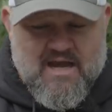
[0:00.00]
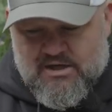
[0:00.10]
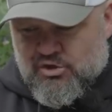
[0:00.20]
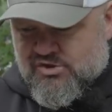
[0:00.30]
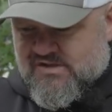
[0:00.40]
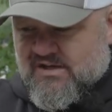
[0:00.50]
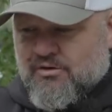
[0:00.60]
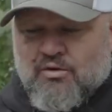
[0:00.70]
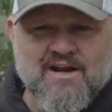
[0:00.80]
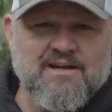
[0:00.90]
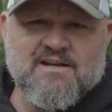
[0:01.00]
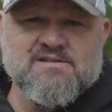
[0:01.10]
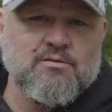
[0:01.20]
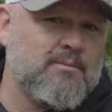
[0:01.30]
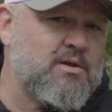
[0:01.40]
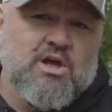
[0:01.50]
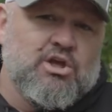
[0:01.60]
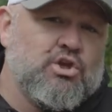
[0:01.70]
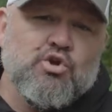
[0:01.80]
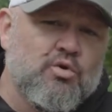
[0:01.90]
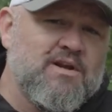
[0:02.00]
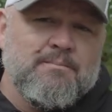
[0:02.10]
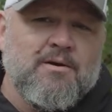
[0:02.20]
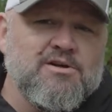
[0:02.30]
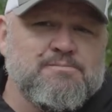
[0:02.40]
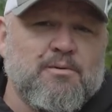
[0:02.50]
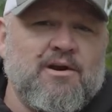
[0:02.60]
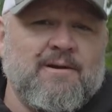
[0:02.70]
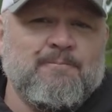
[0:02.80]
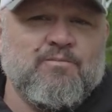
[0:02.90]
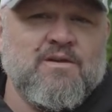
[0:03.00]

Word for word: and you're sitting right next to him, you don't need bug spray.